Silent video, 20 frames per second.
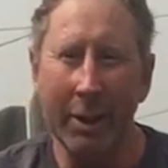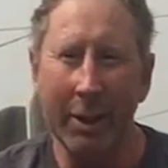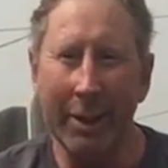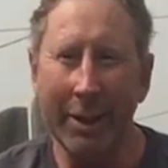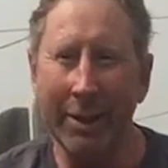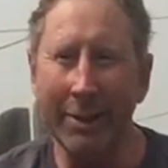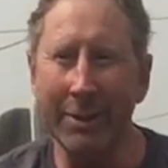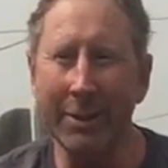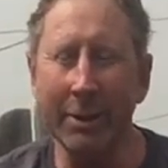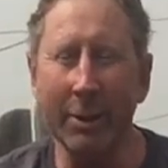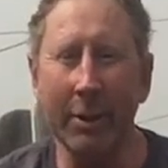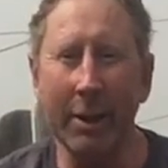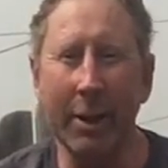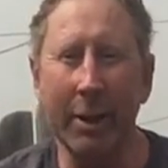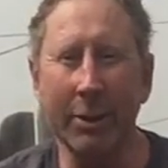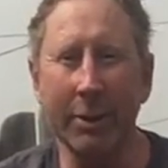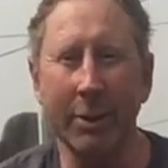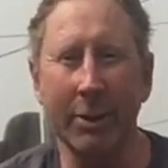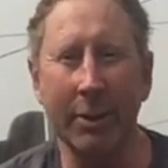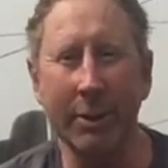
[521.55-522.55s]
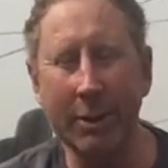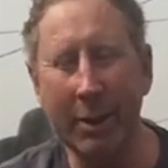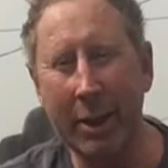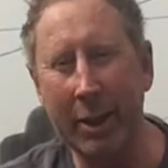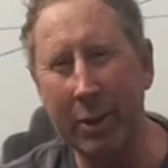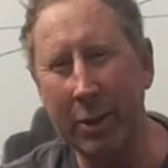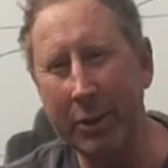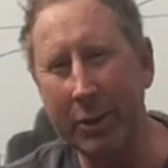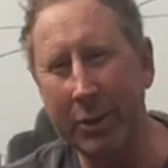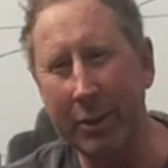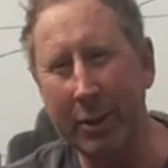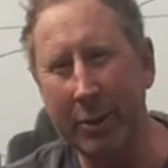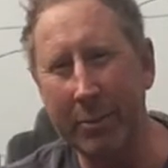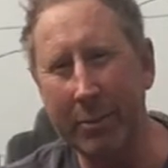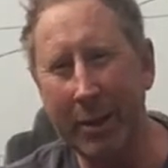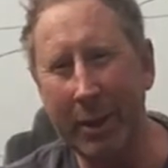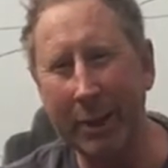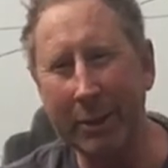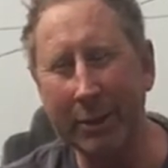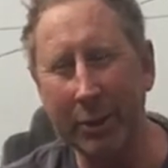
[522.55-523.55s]
Insolation is energy that
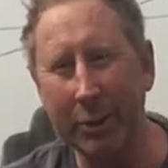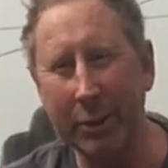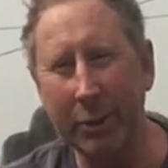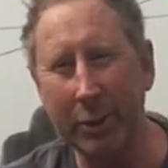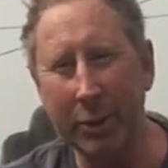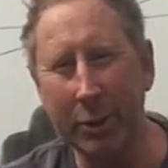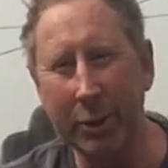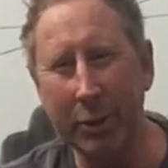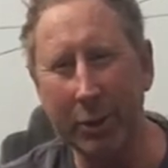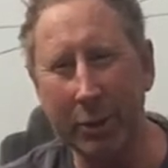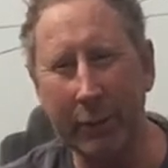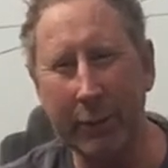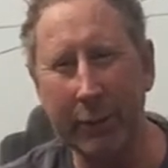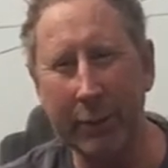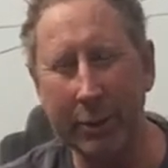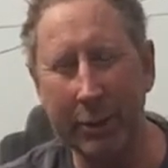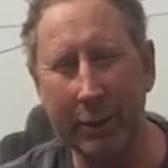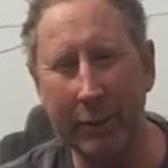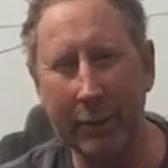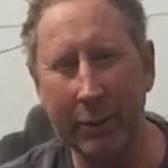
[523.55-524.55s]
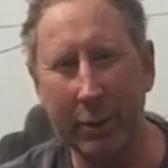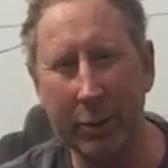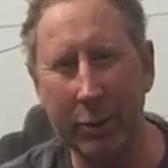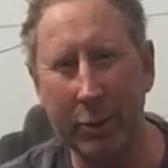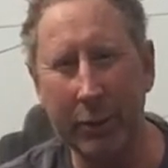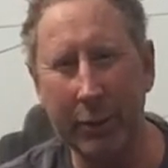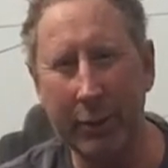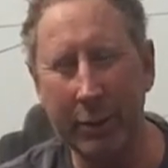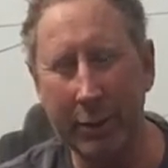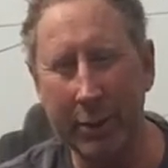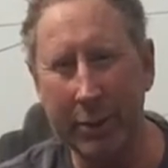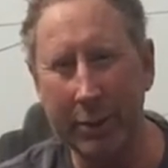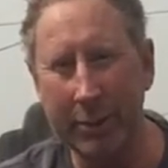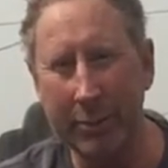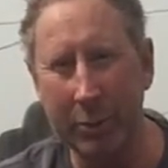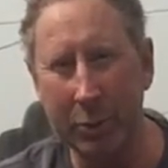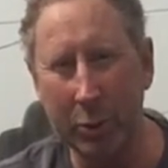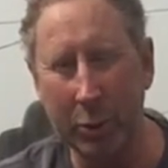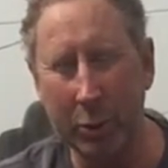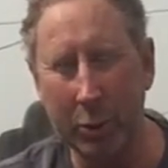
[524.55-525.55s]
makes it to the surface of the earth and is
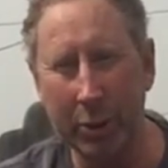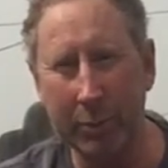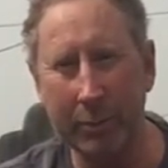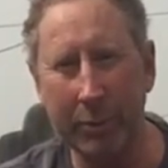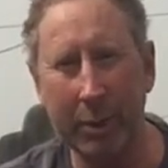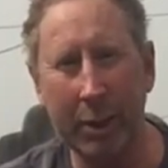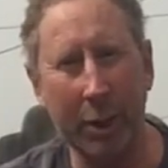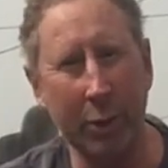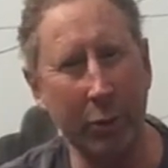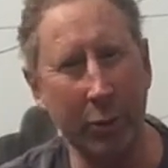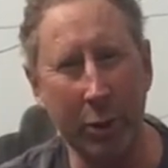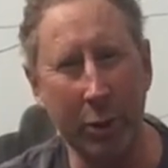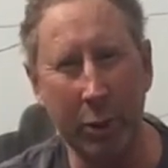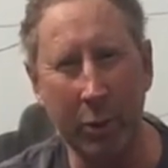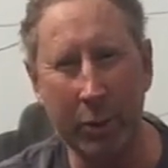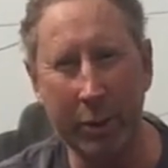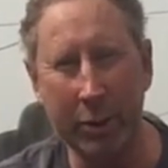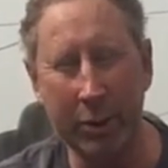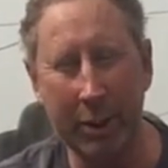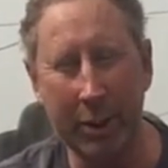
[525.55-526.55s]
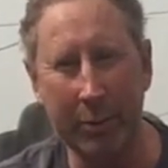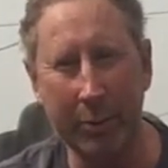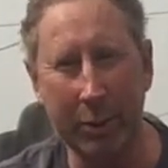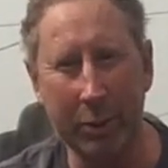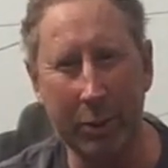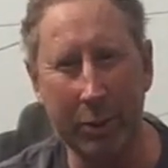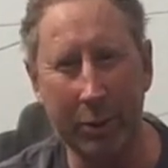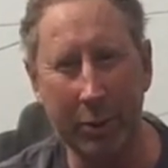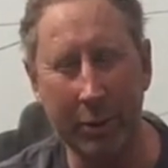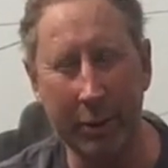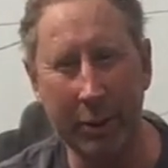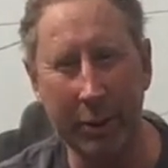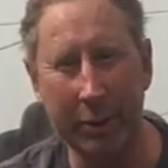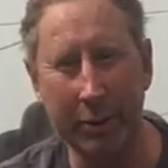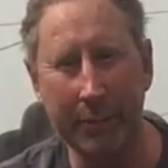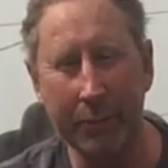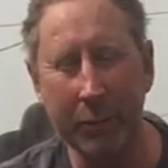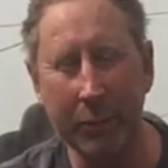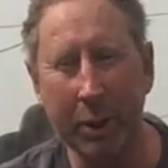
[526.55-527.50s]
absorbed, and you know what temperature is.